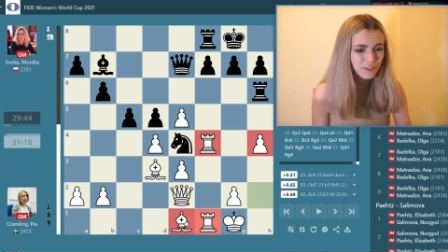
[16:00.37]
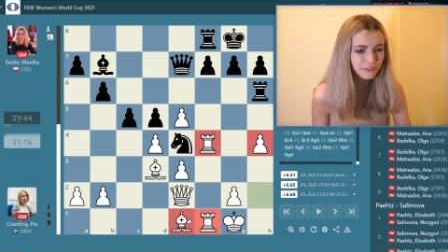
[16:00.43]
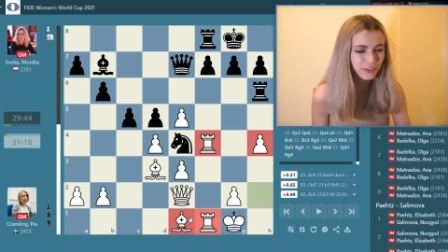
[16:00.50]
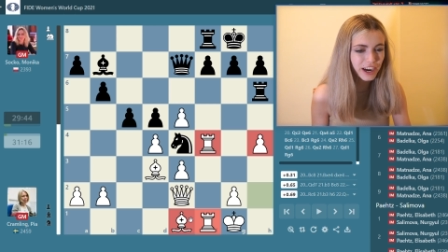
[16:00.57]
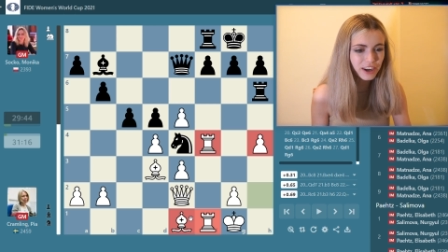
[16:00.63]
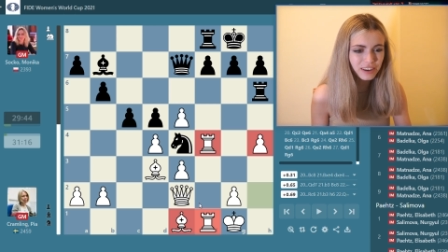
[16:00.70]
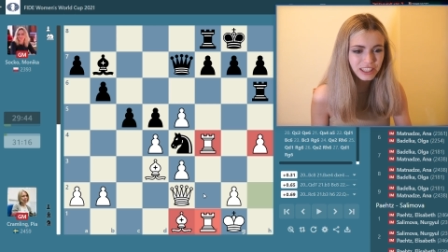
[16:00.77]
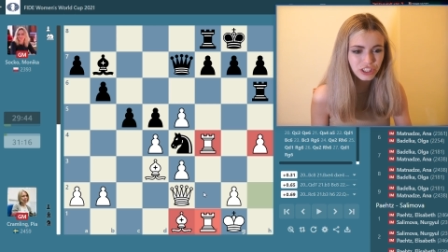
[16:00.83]

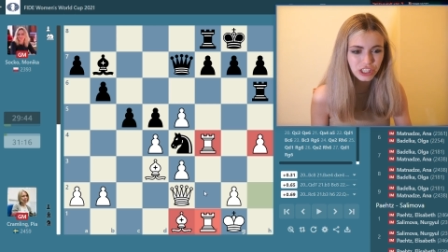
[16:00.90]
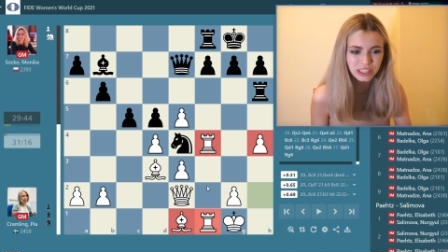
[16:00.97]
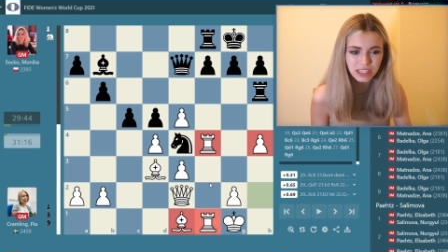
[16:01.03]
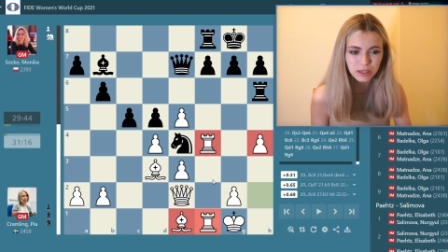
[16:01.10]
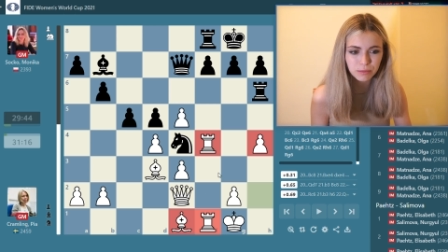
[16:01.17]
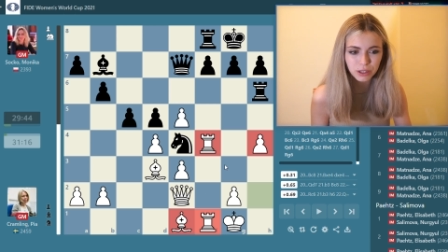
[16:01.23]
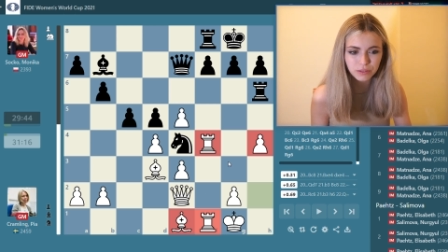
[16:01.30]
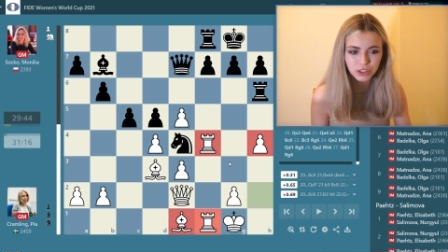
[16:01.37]
very
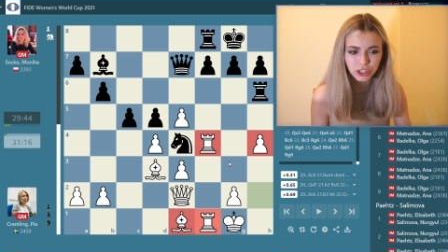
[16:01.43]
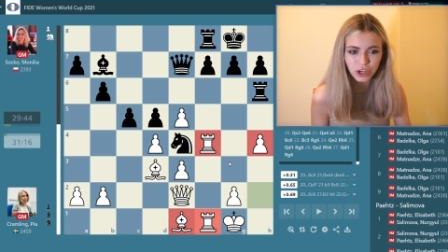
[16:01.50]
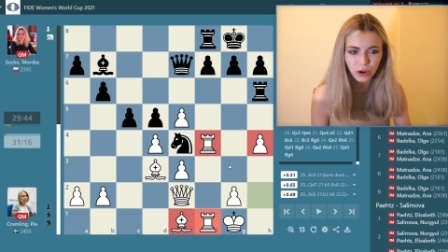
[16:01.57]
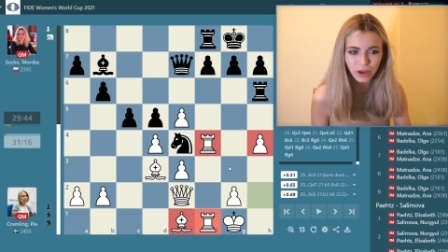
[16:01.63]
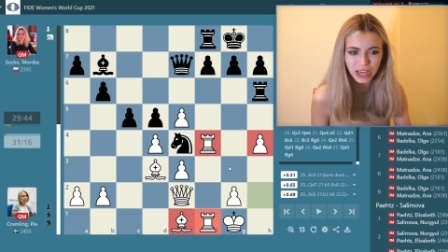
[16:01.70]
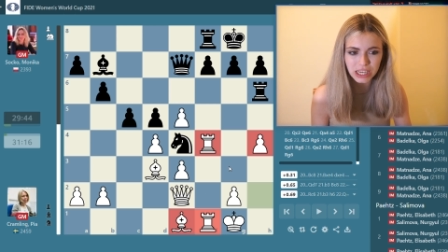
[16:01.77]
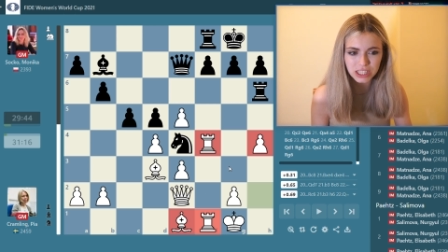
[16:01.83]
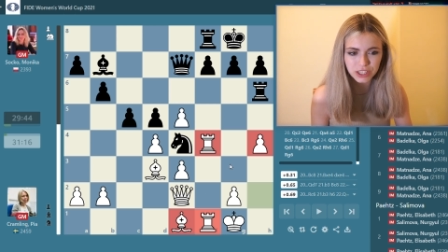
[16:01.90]
interesting move to
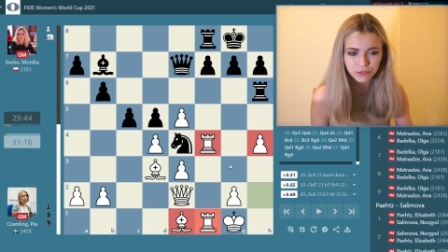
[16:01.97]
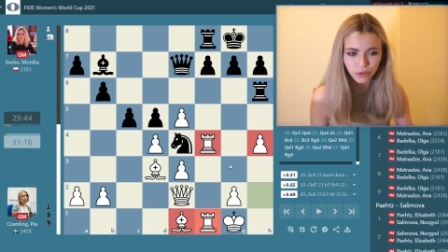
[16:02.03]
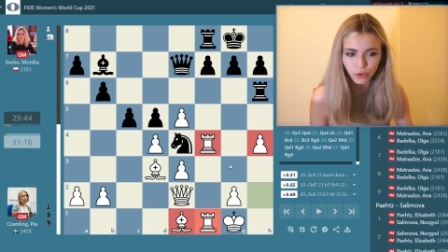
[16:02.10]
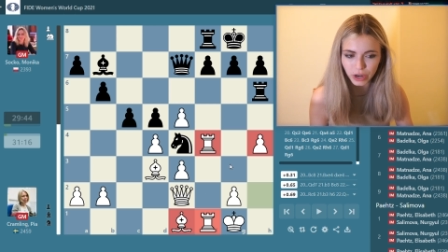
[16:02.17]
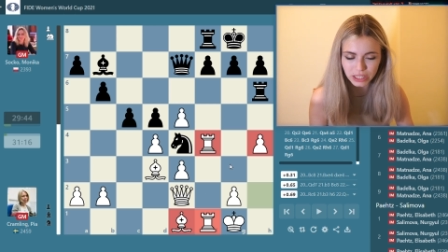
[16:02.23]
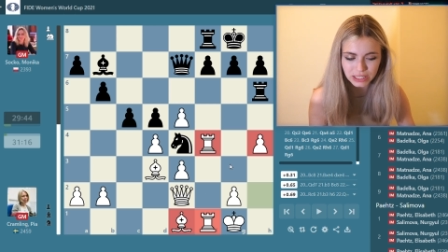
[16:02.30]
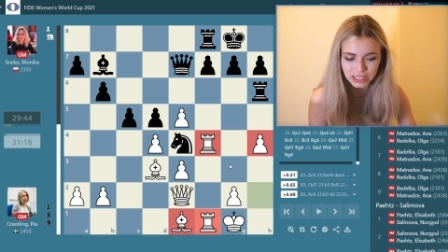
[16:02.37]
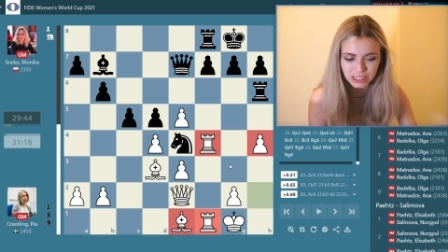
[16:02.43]
go
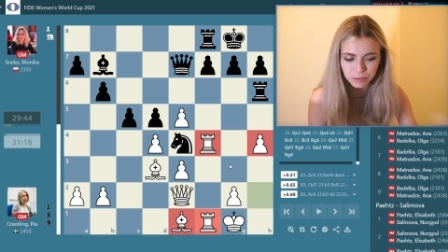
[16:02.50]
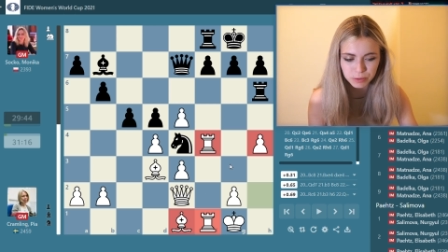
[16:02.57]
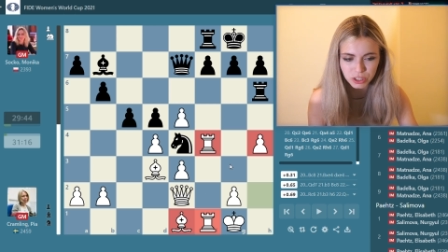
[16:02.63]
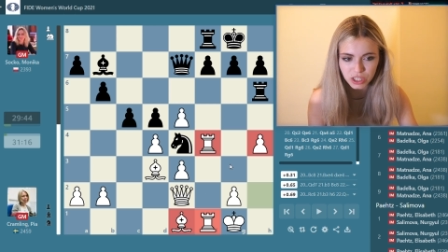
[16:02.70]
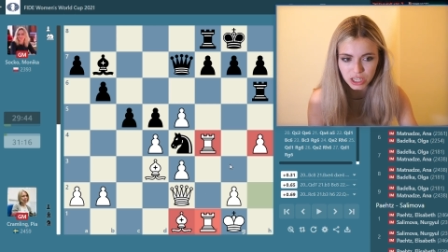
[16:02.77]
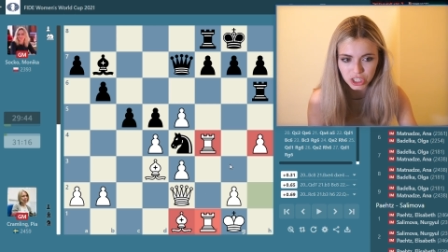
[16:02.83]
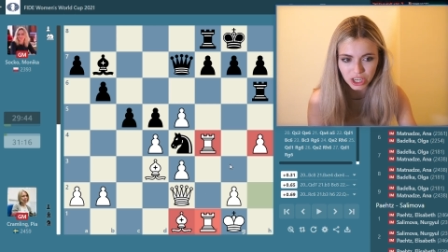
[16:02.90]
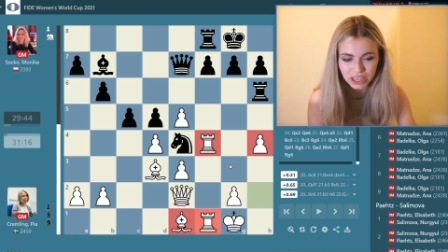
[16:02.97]
h4 at this
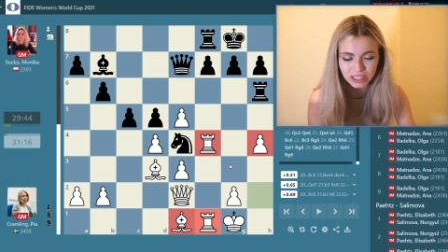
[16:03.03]
position.